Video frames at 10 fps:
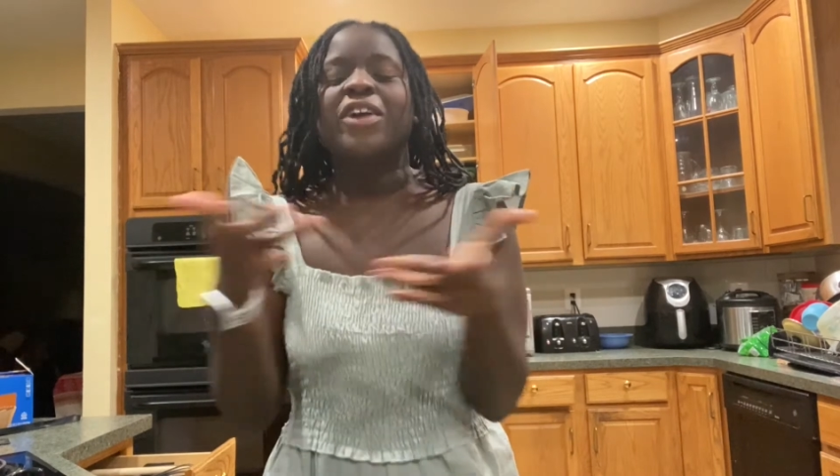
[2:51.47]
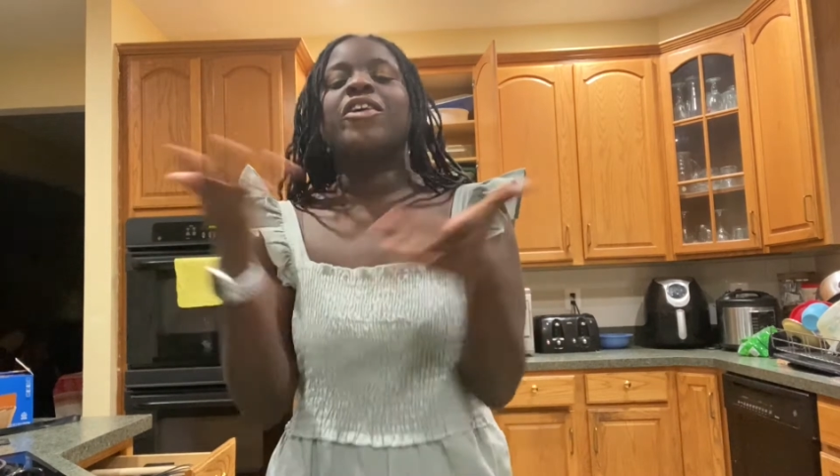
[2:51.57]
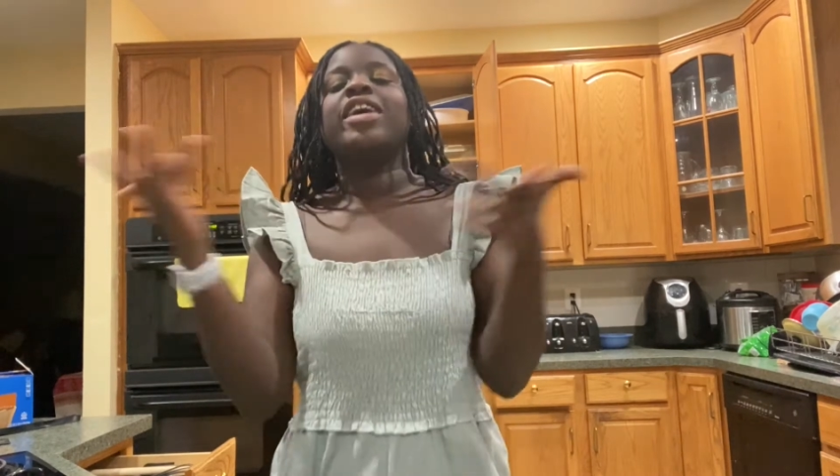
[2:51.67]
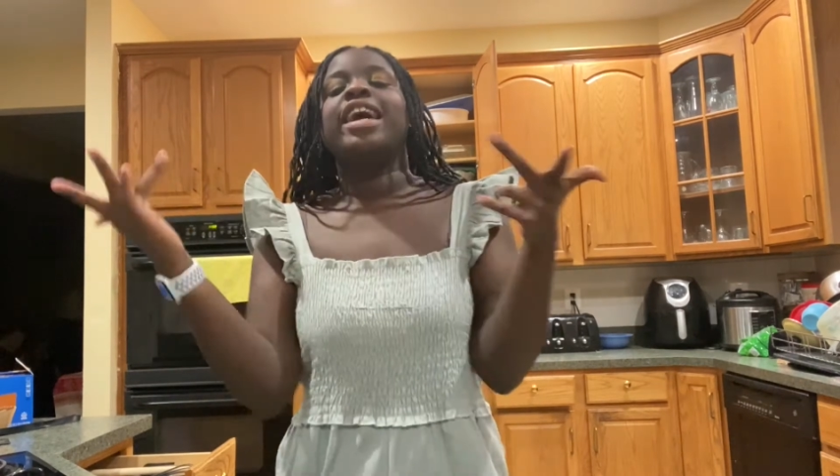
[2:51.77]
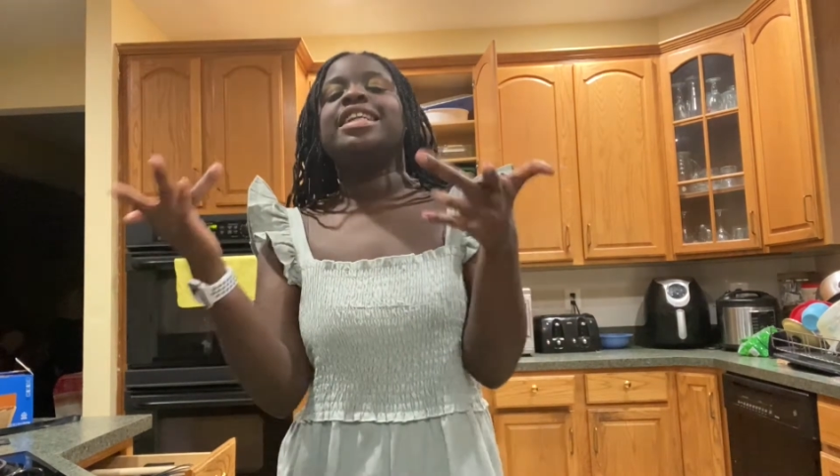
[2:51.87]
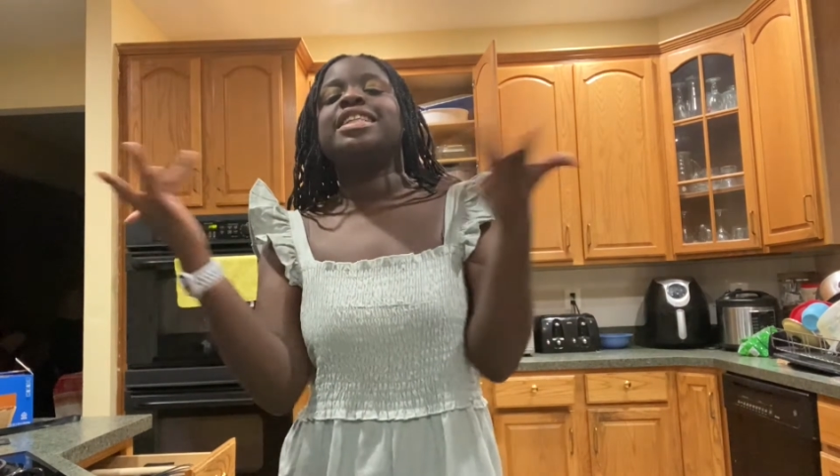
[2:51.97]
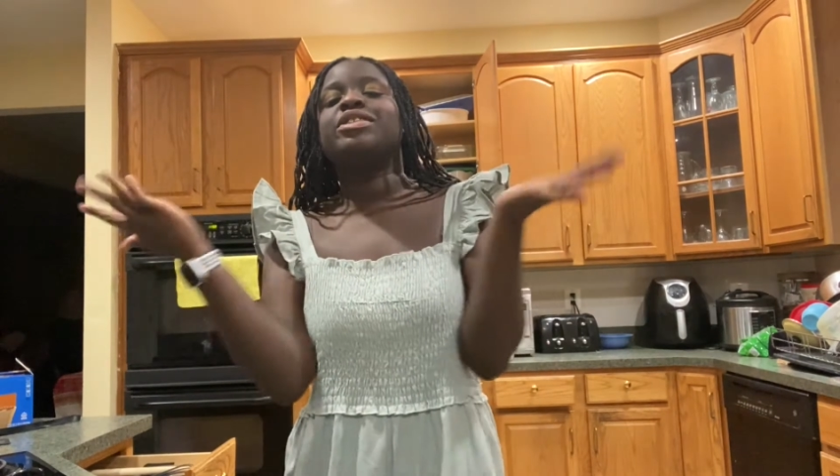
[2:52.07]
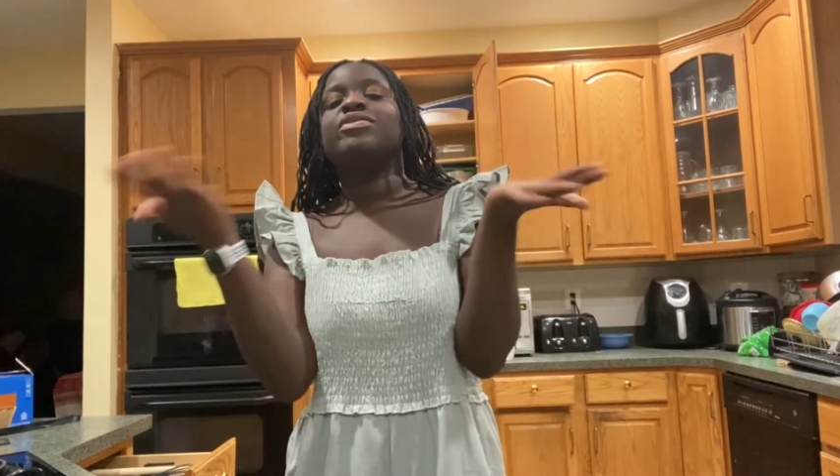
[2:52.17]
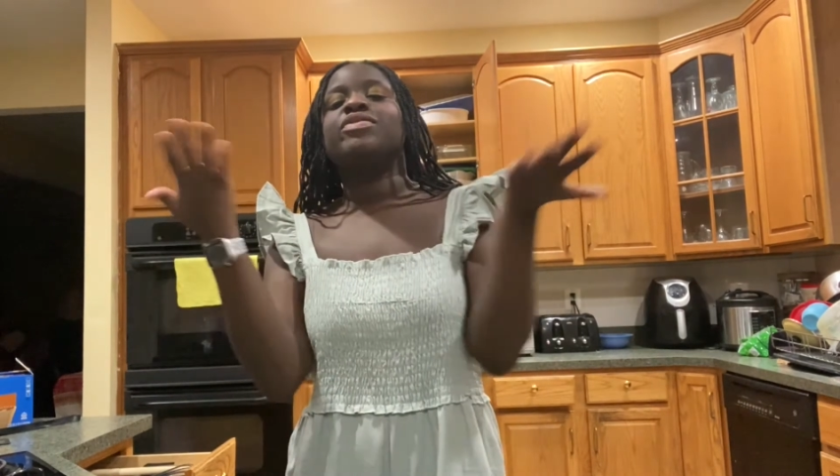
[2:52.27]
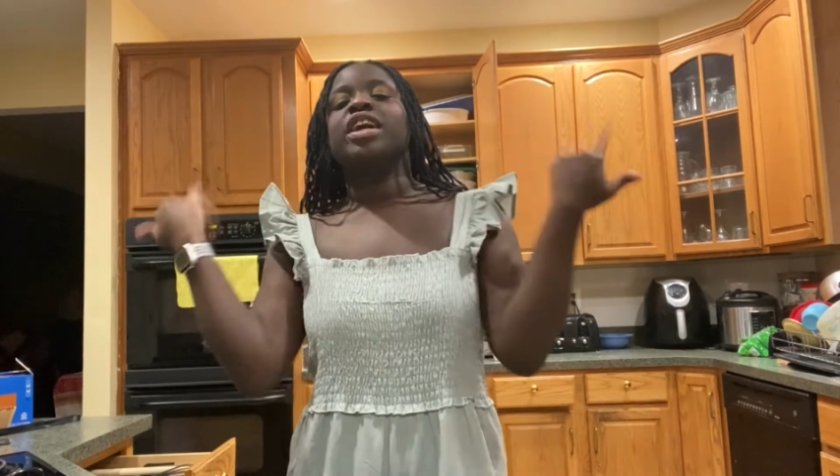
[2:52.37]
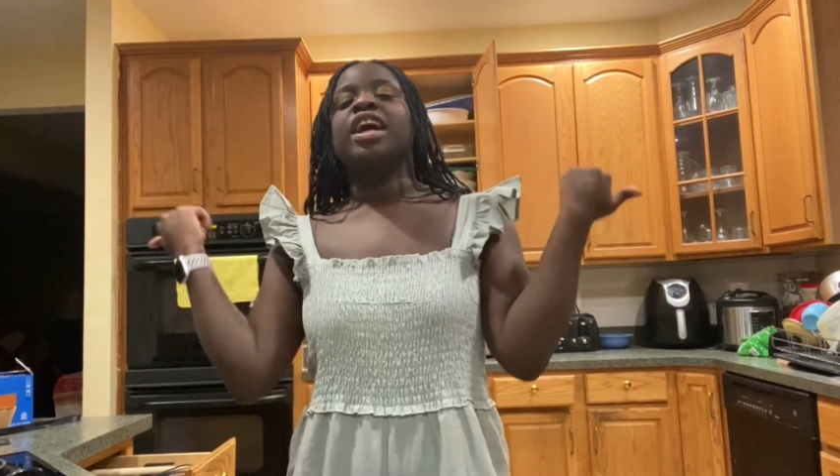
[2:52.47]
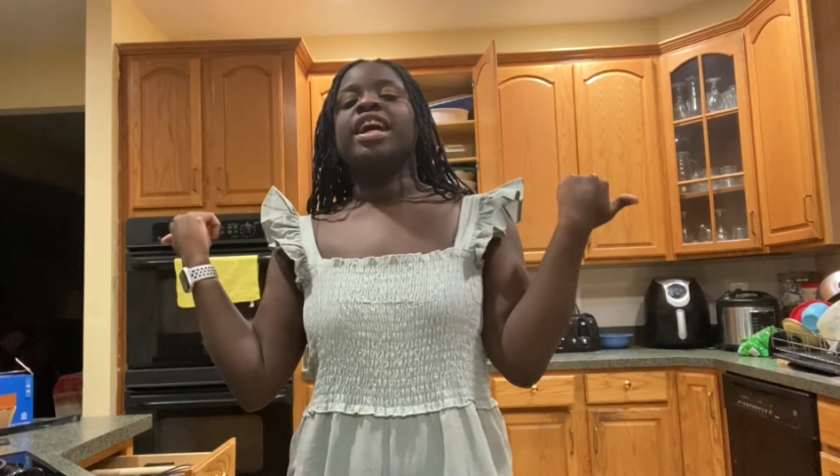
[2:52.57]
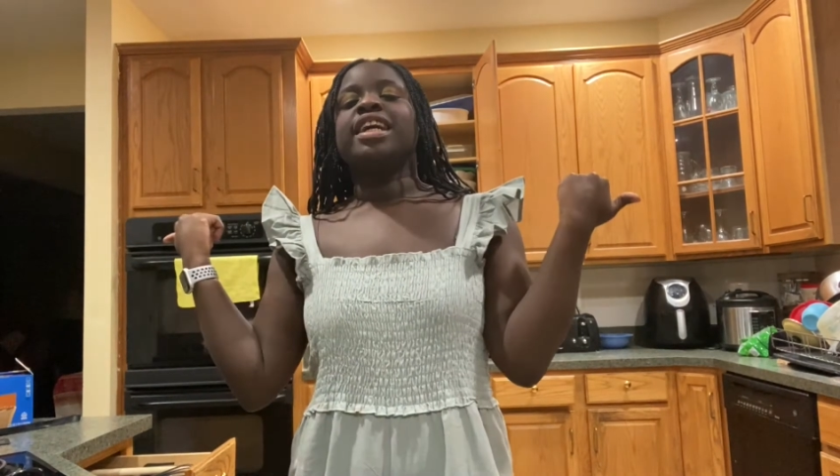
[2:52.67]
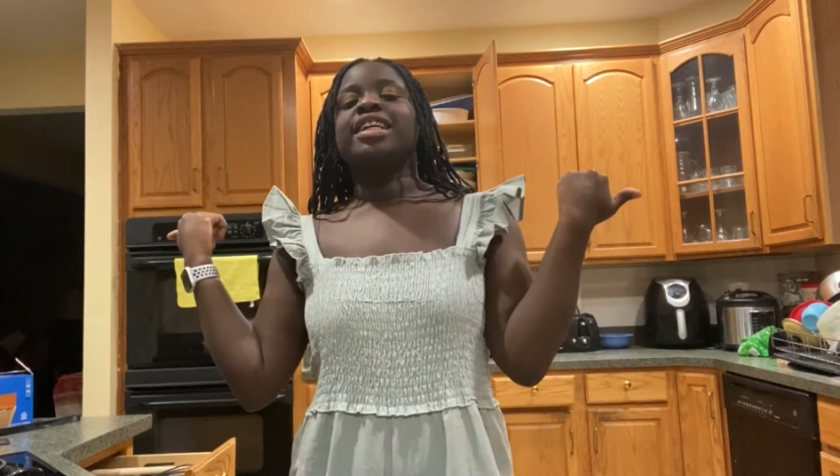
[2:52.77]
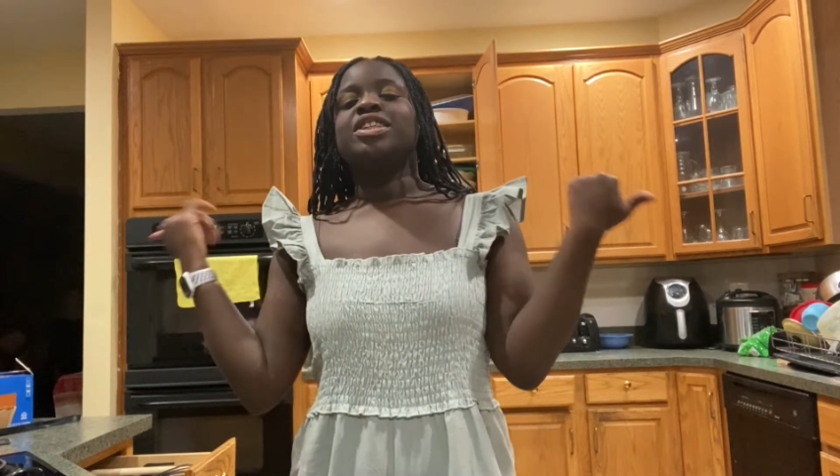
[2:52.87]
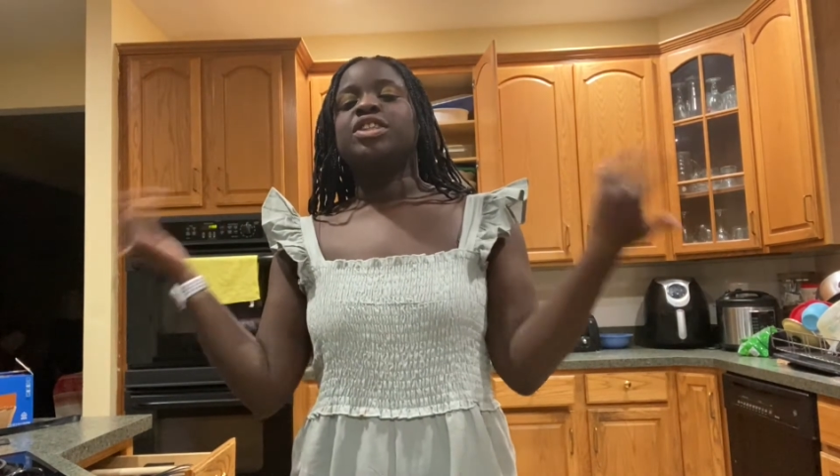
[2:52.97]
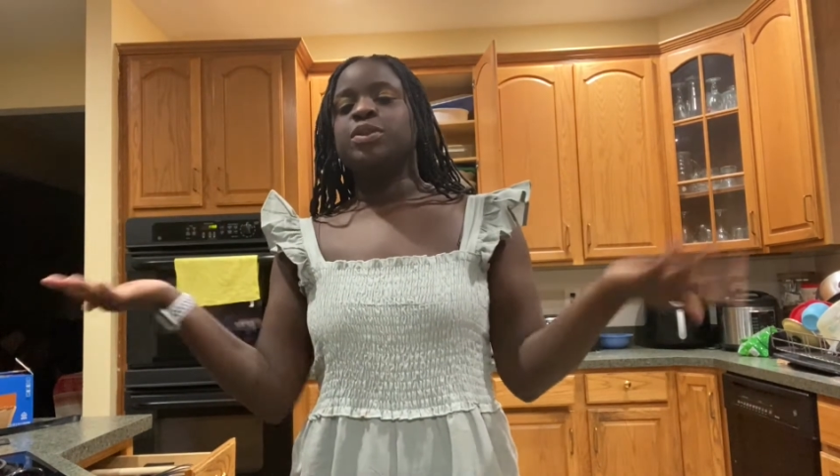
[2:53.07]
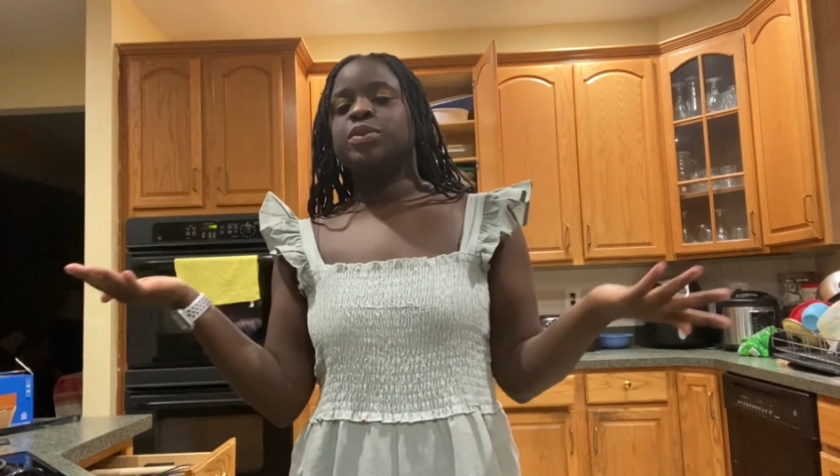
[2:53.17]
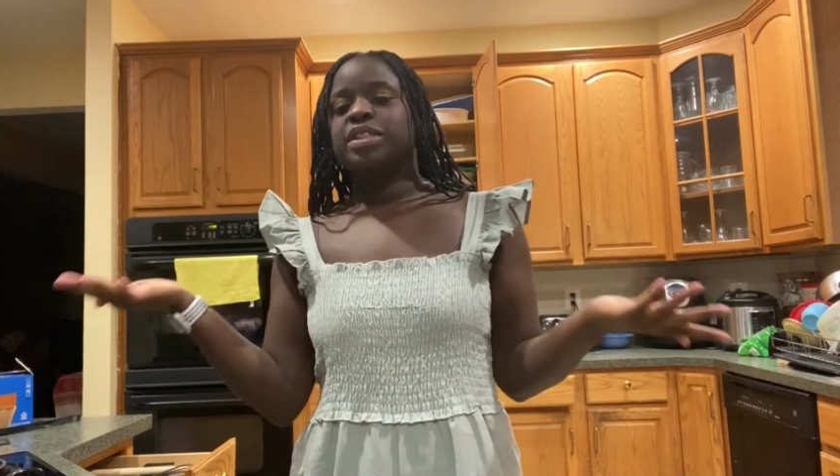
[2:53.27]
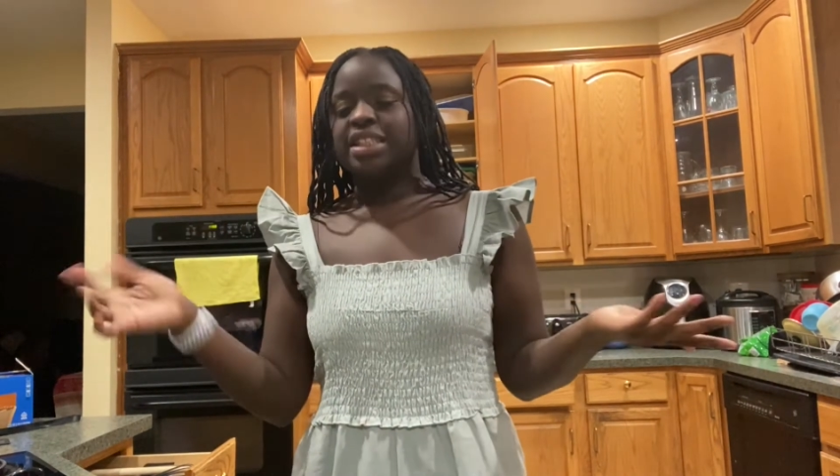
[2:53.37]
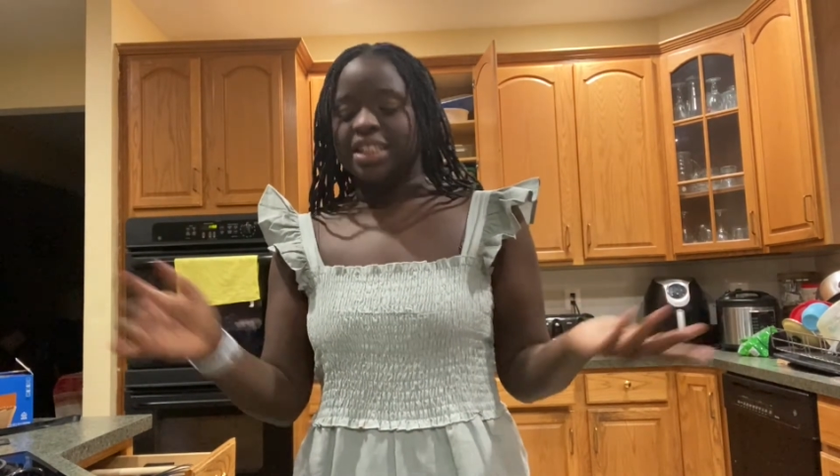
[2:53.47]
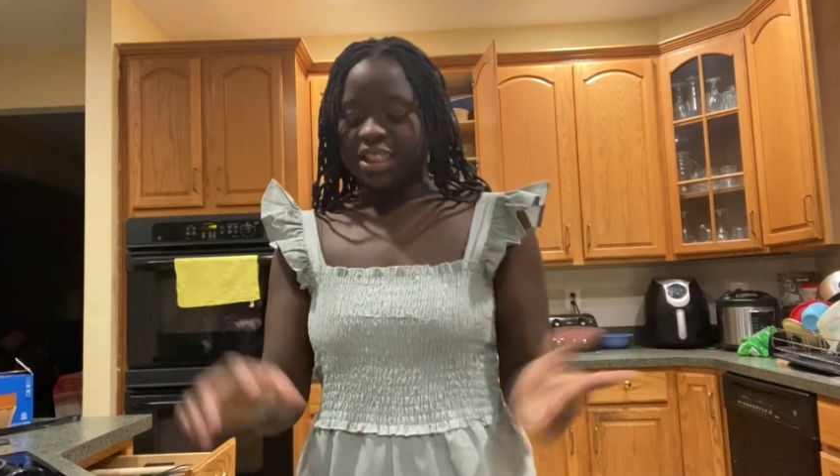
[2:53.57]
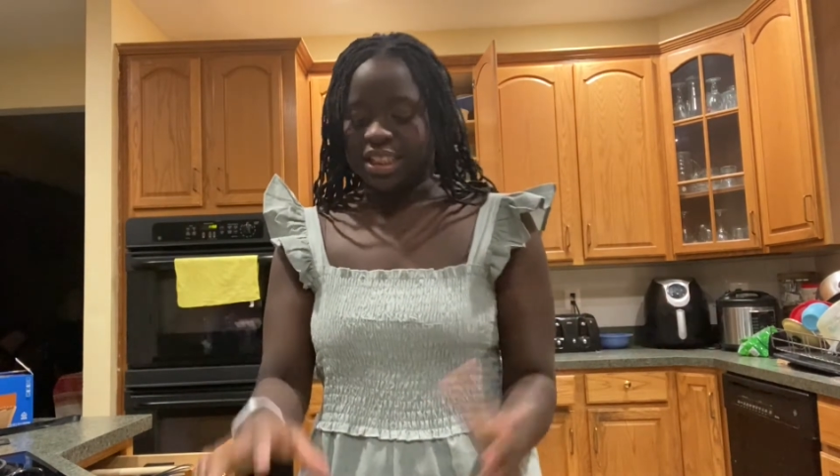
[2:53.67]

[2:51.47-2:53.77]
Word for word: creative juices.